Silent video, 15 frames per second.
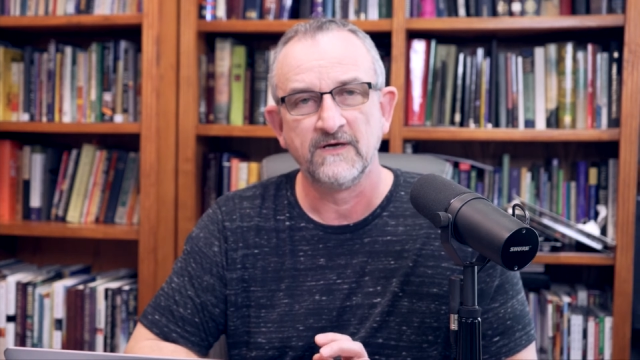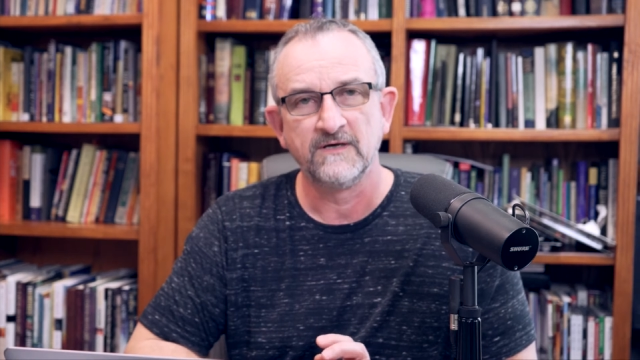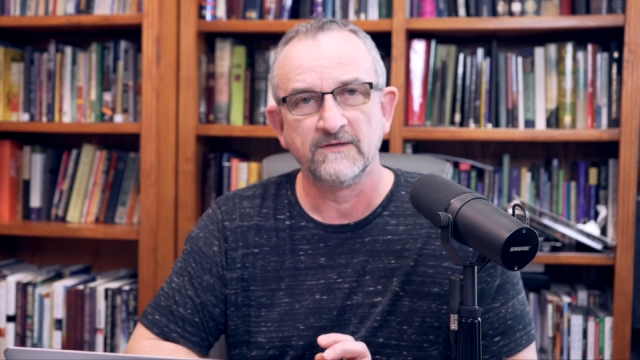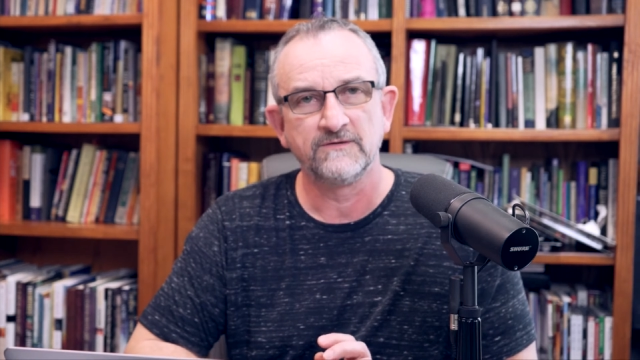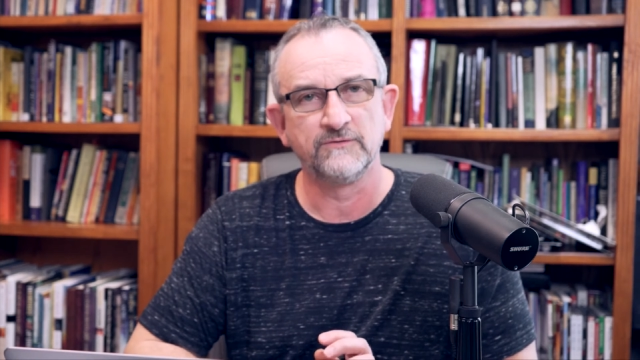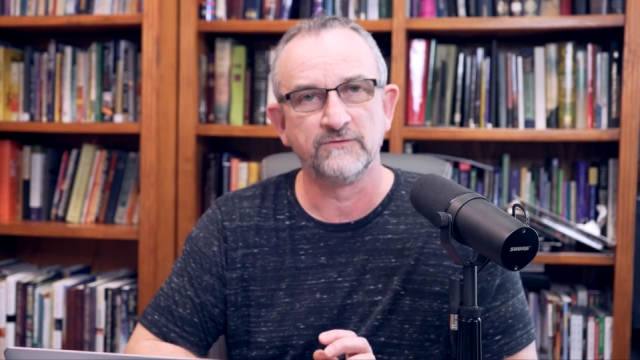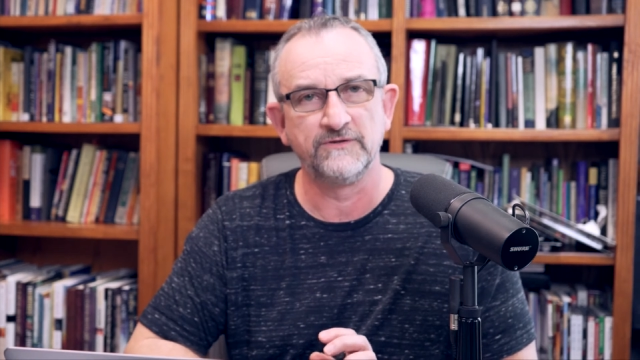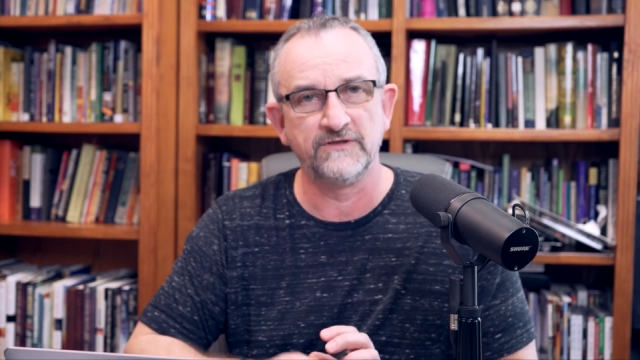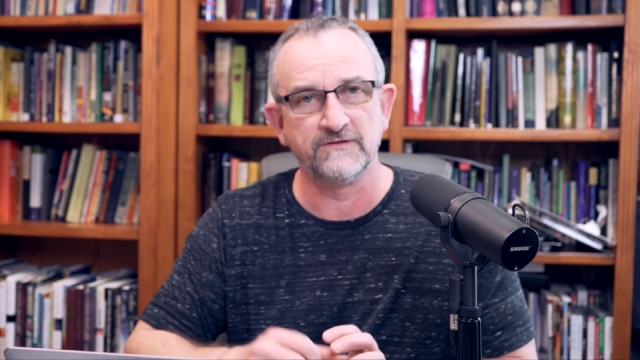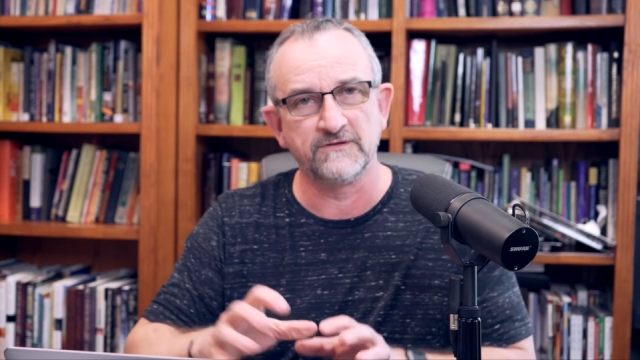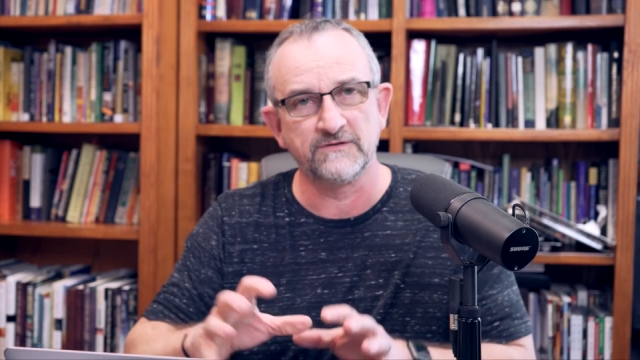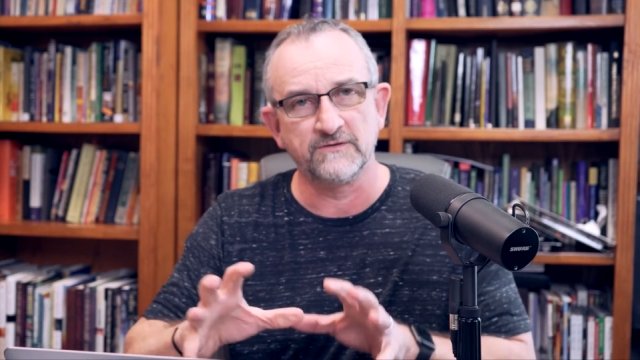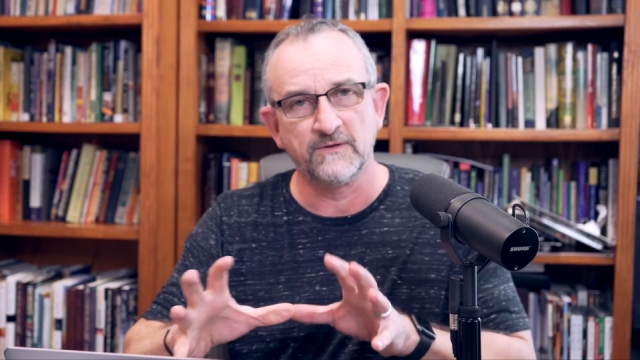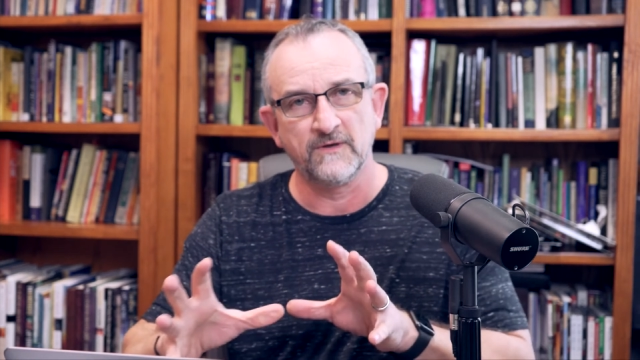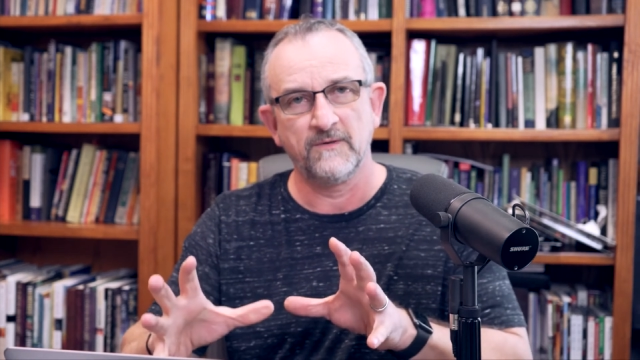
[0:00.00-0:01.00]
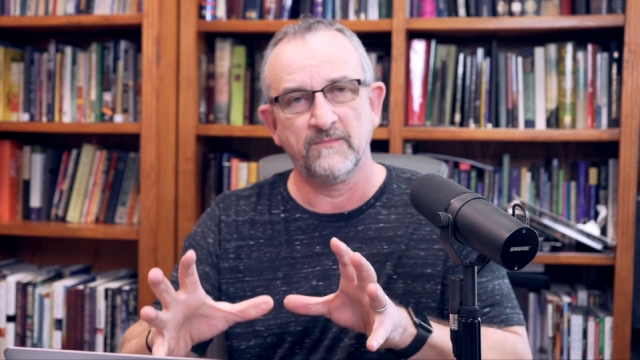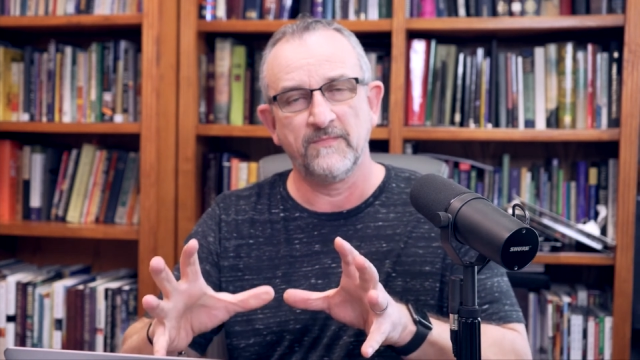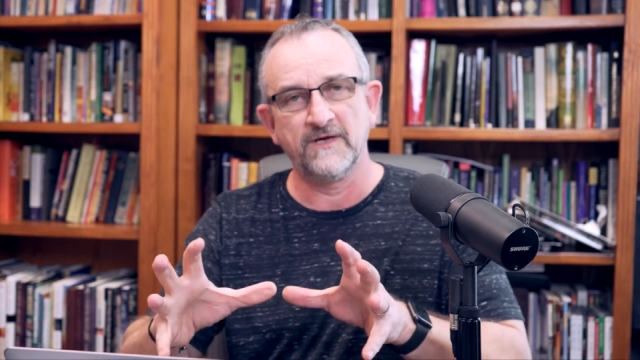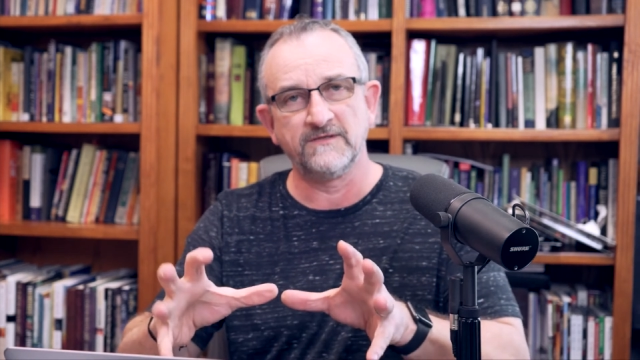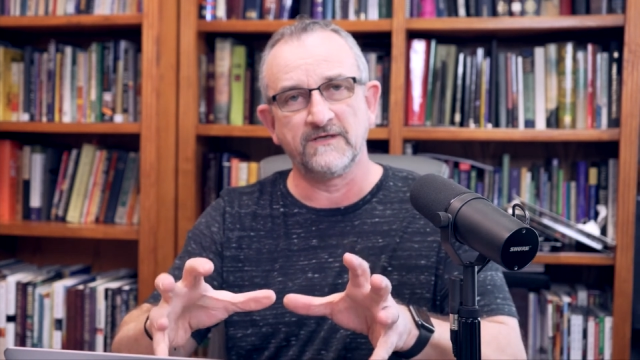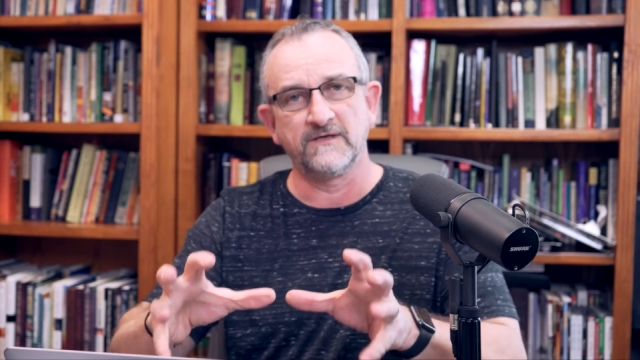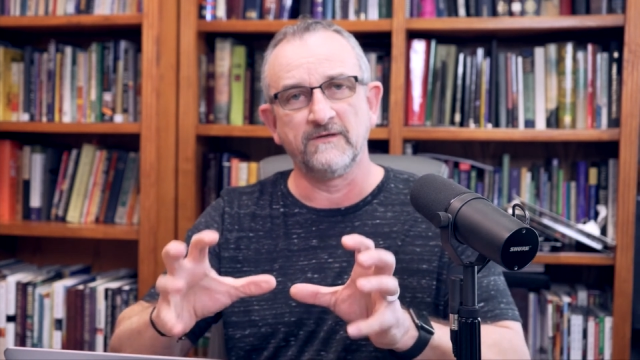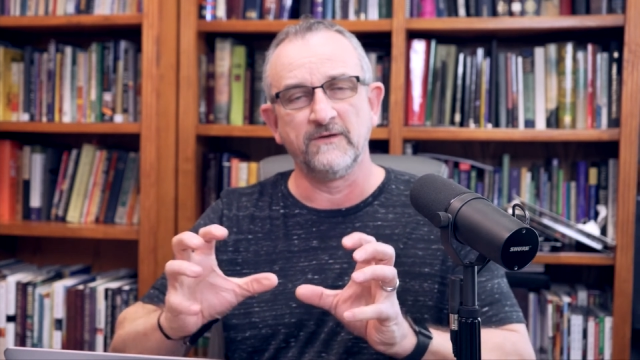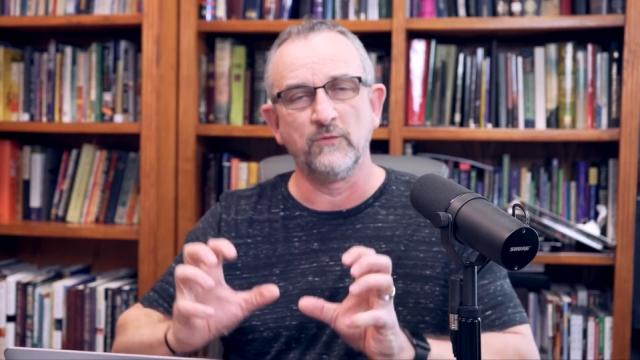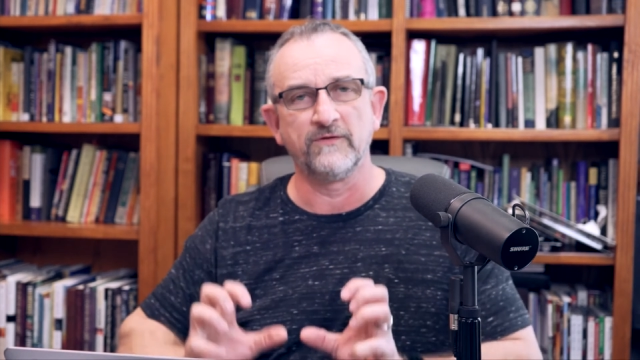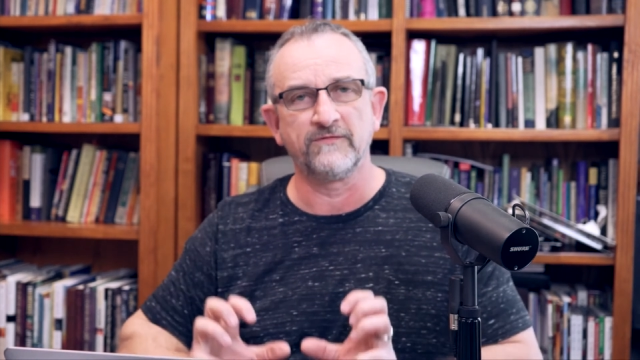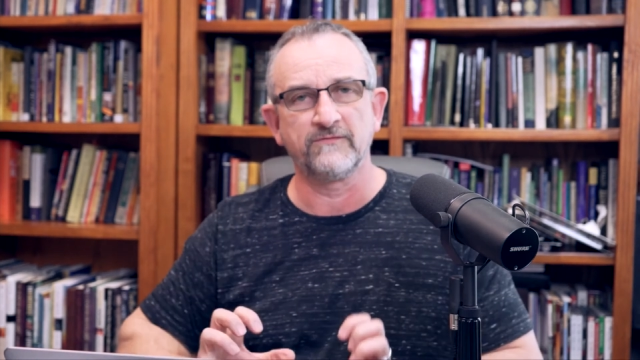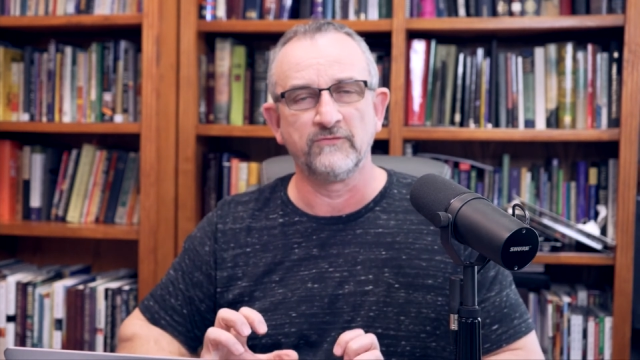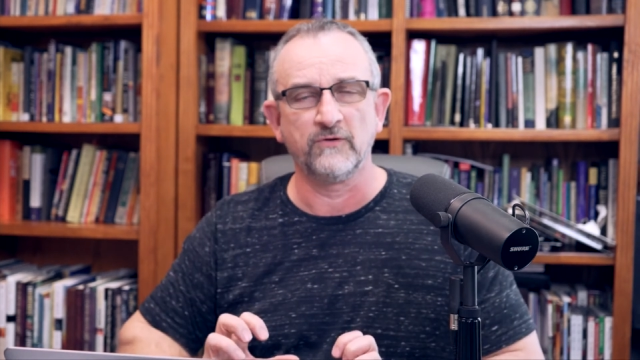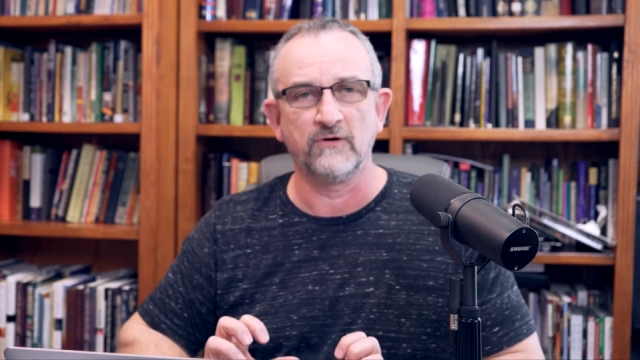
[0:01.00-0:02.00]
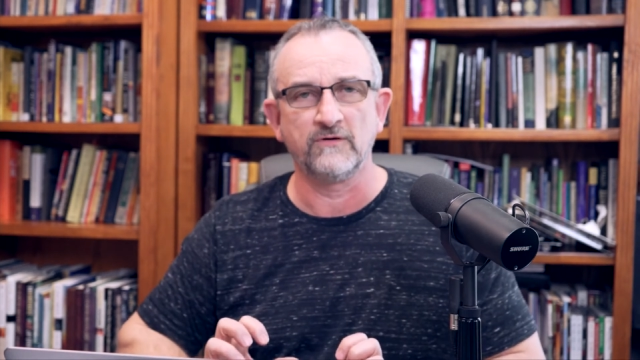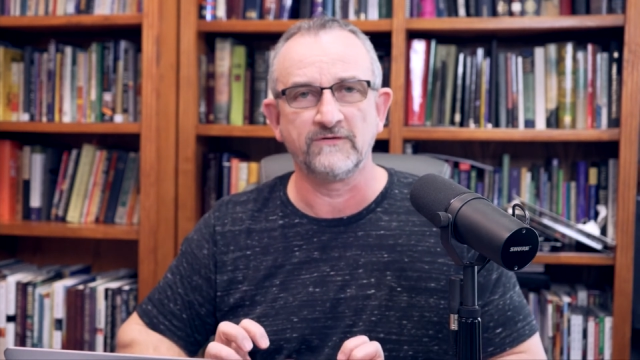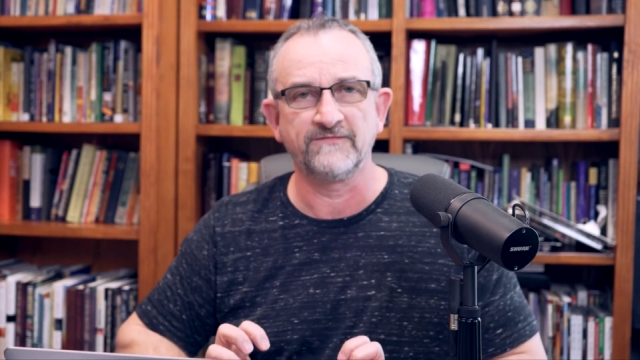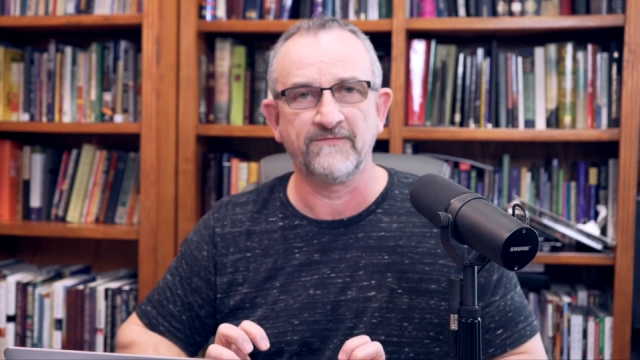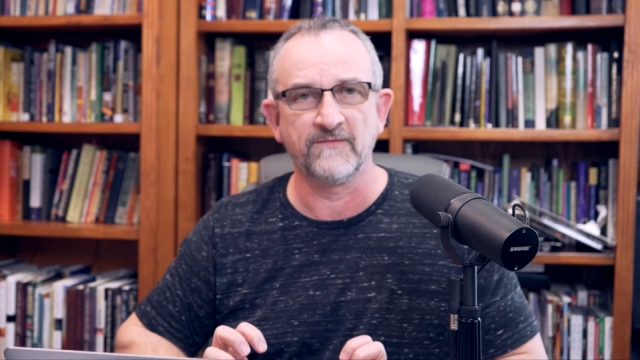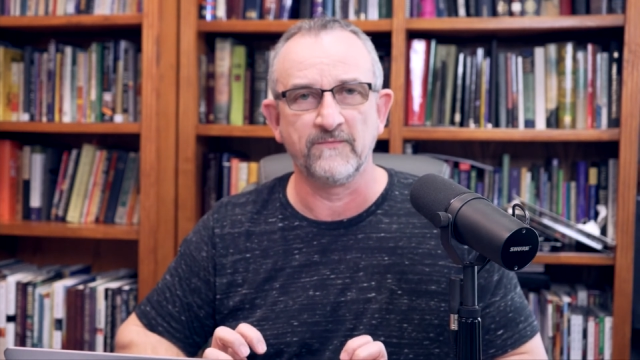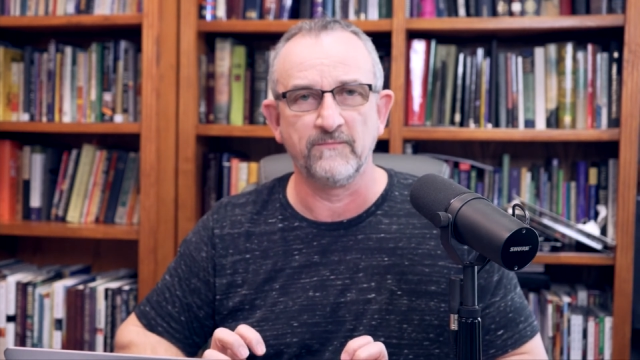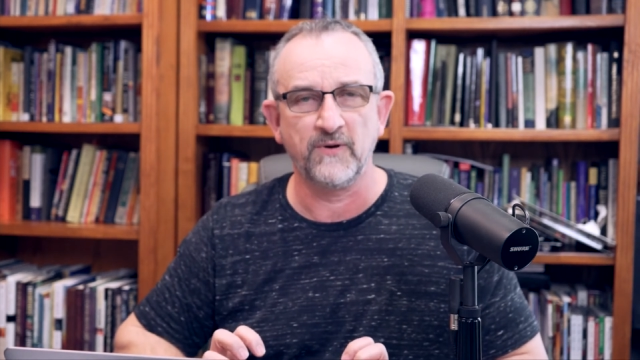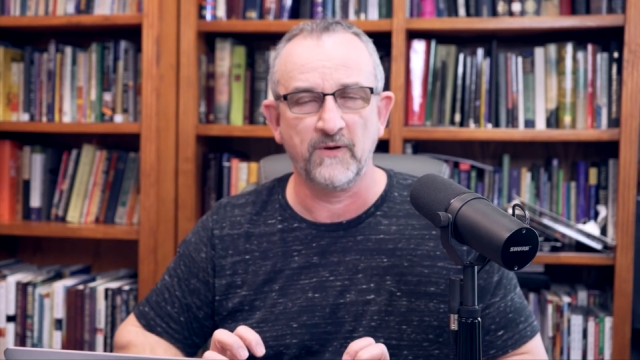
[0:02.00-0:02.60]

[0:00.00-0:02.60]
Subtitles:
So Jesus basically withdraws from